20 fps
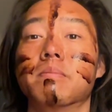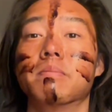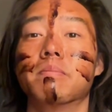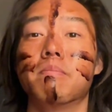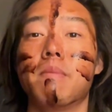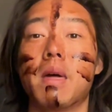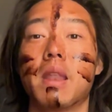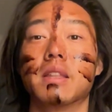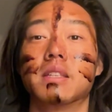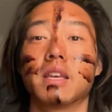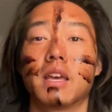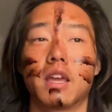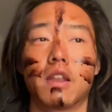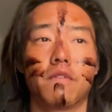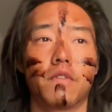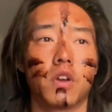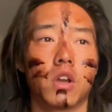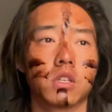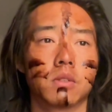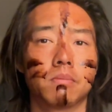meditate and
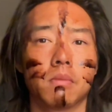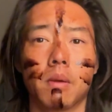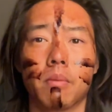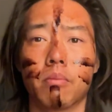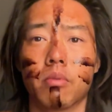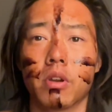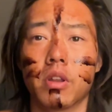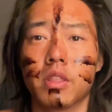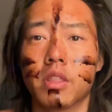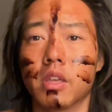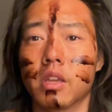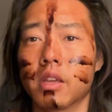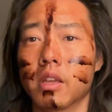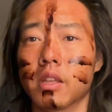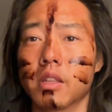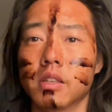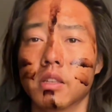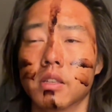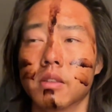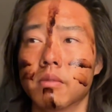focus my breathing
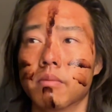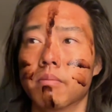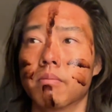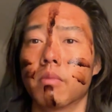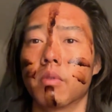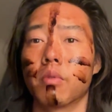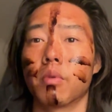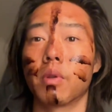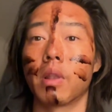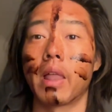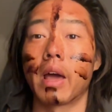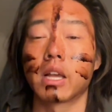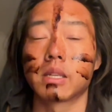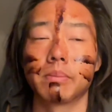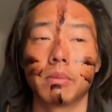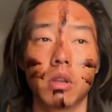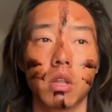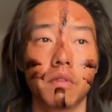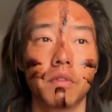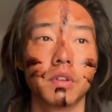and relax
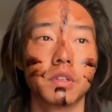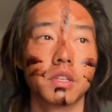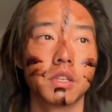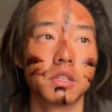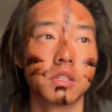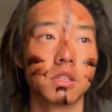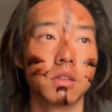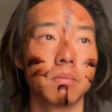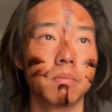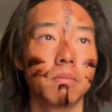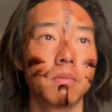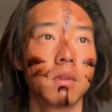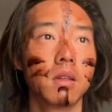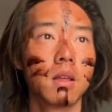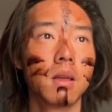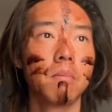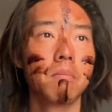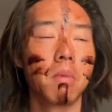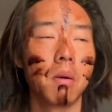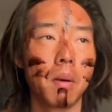my nervous system.
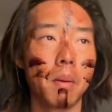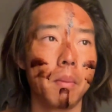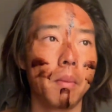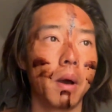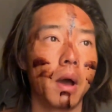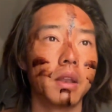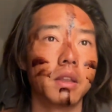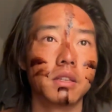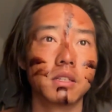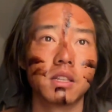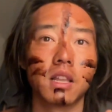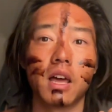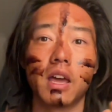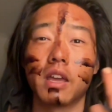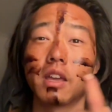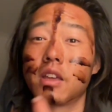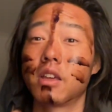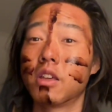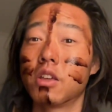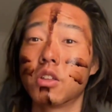But my mind is
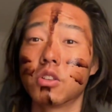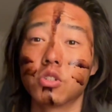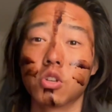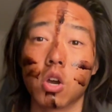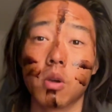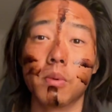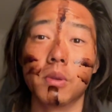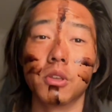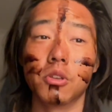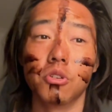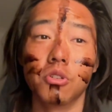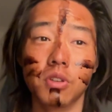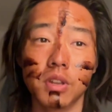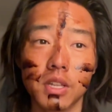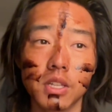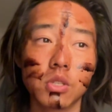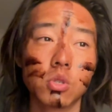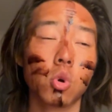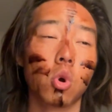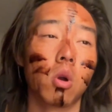like, Toby, you need
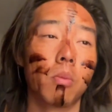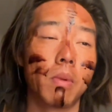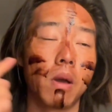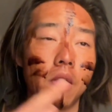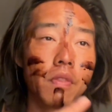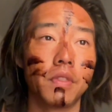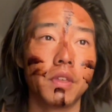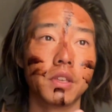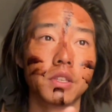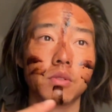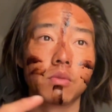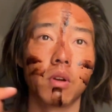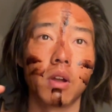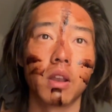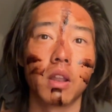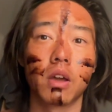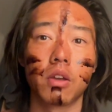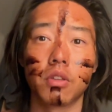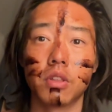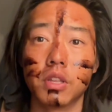to talk about this right
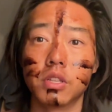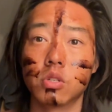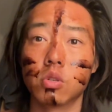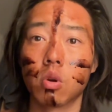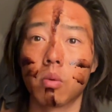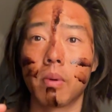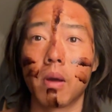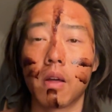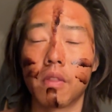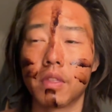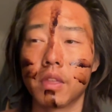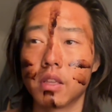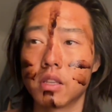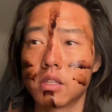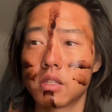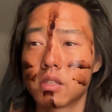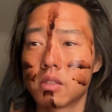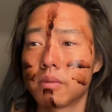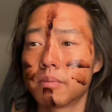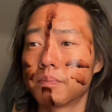now. You need to talk about
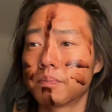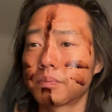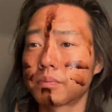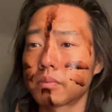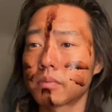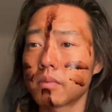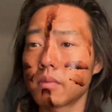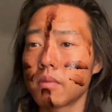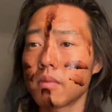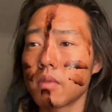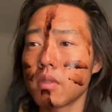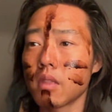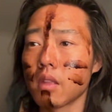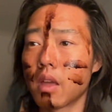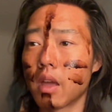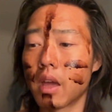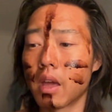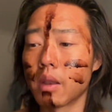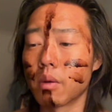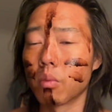this.
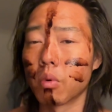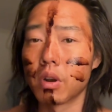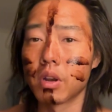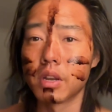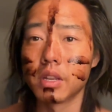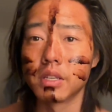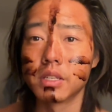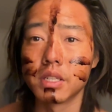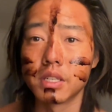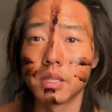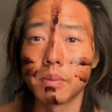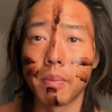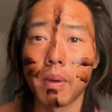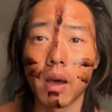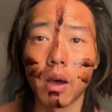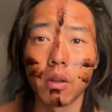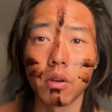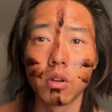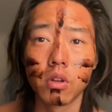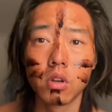And what it is, it's
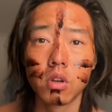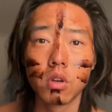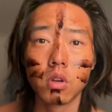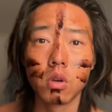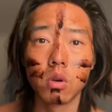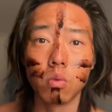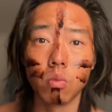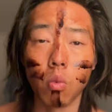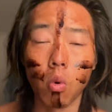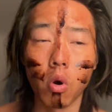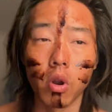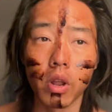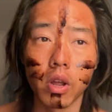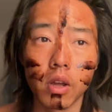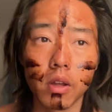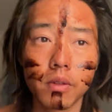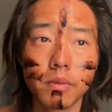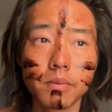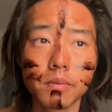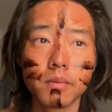about water.
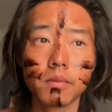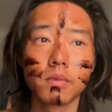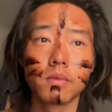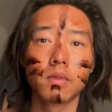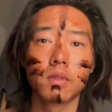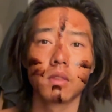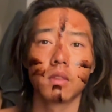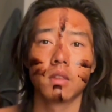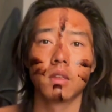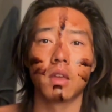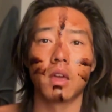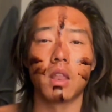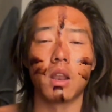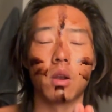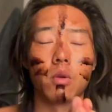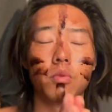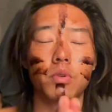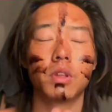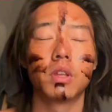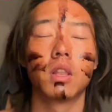And I
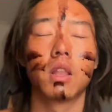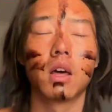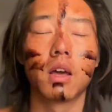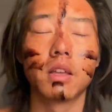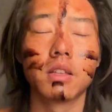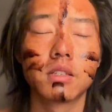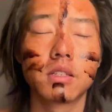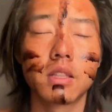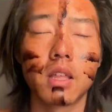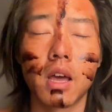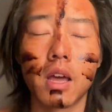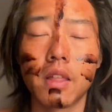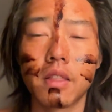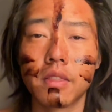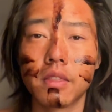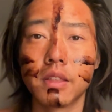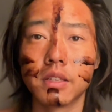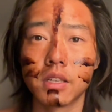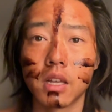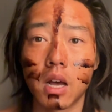realized that
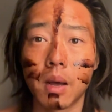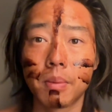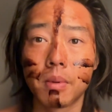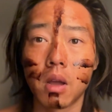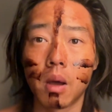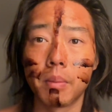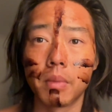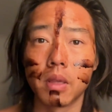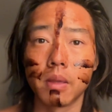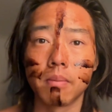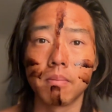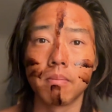this upcoming